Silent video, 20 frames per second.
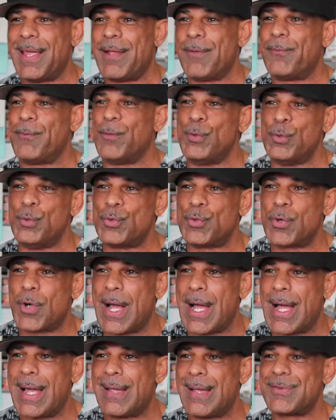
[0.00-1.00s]
and food
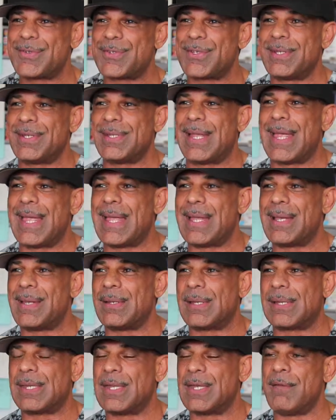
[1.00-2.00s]
drives
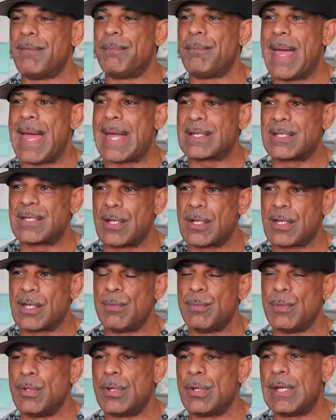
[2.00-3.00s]
and give back to the
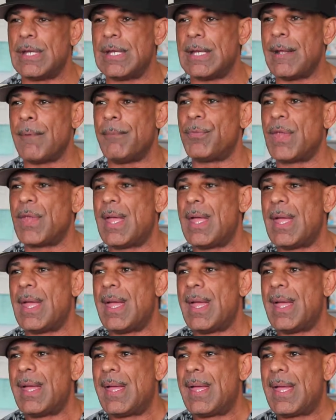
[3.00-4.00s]
community. And
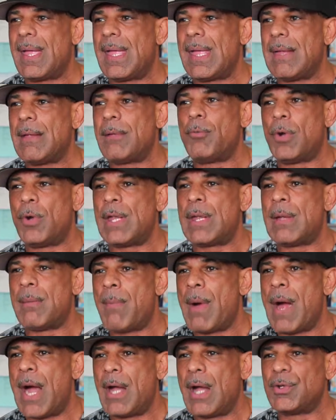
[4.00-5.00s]
he really
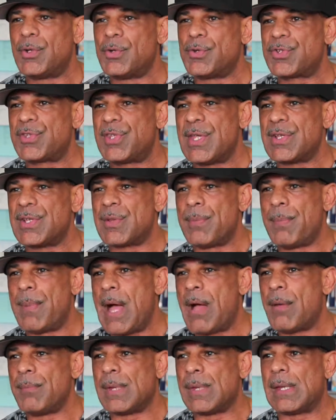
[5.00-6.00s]
admired those things
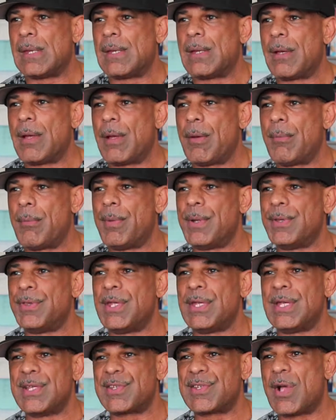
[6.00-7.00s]
about me, but
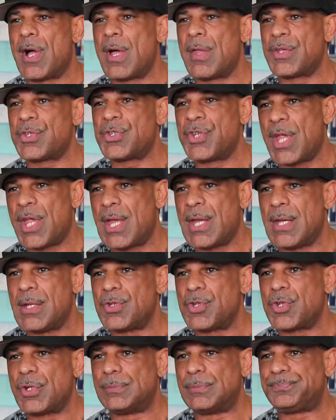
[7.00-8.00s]
then he saw the change.
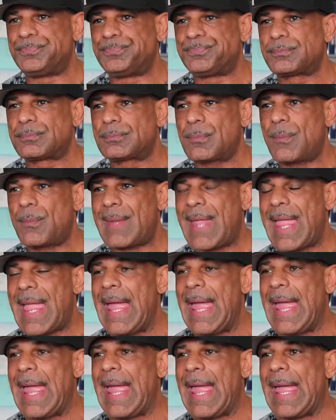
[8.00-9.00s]

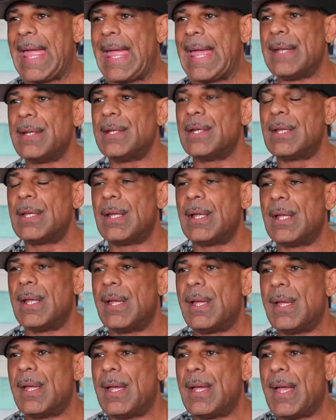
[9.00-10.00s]
And
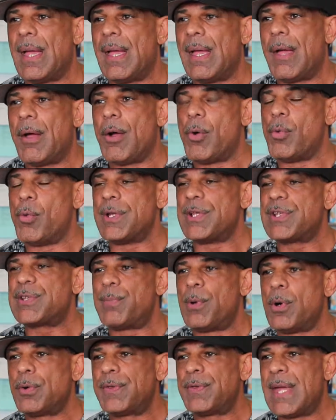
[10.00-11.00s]
when he
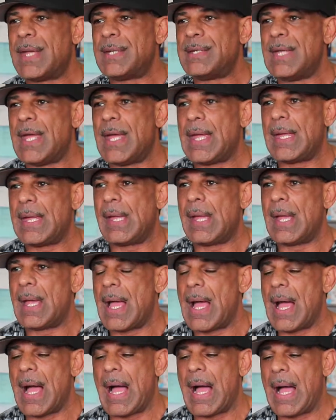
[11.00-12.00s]
spoke that day,
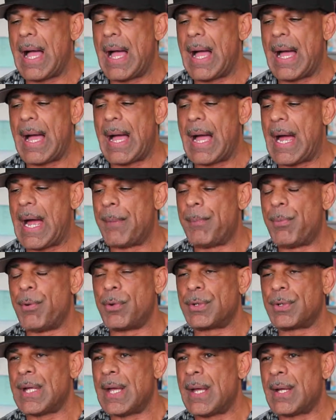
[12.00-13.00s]
I
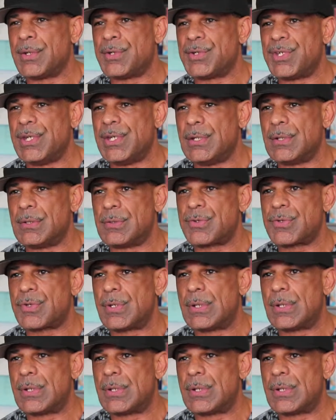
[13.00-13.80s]
broke down in tears.